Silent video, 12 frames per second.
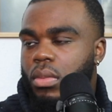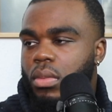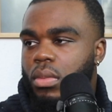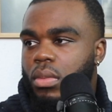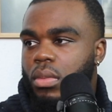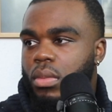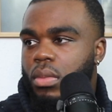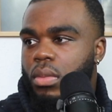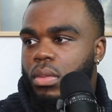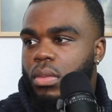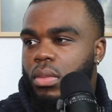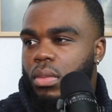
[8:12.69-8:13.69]

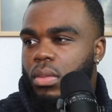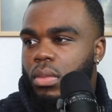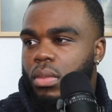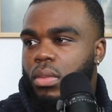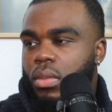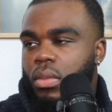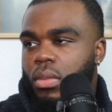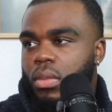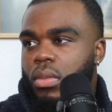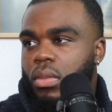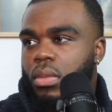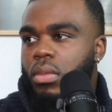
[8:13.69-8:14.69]

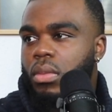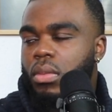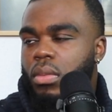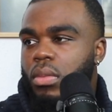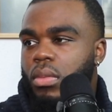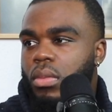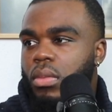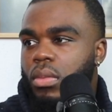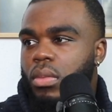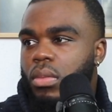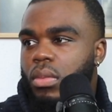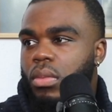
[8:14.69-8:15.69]

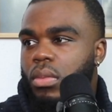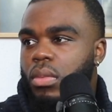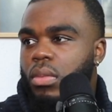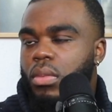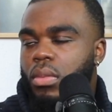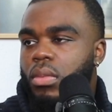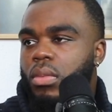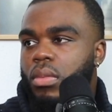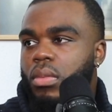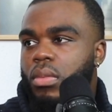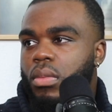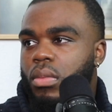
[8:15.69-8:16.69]

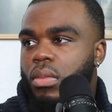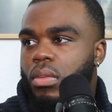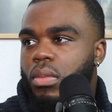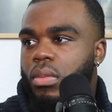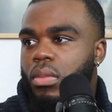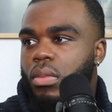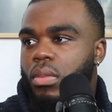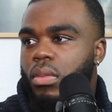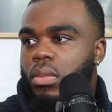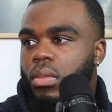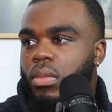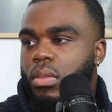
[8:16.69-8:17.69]

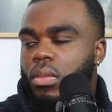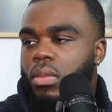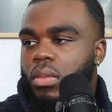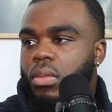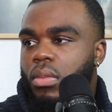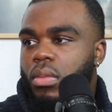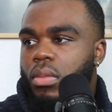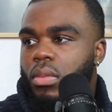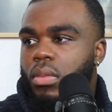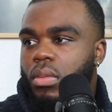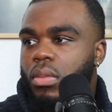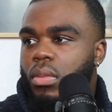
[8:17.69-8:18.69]

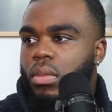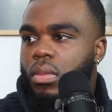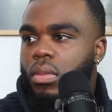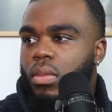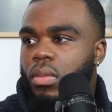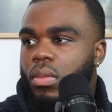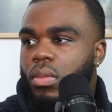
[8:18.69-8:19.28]
[no speech]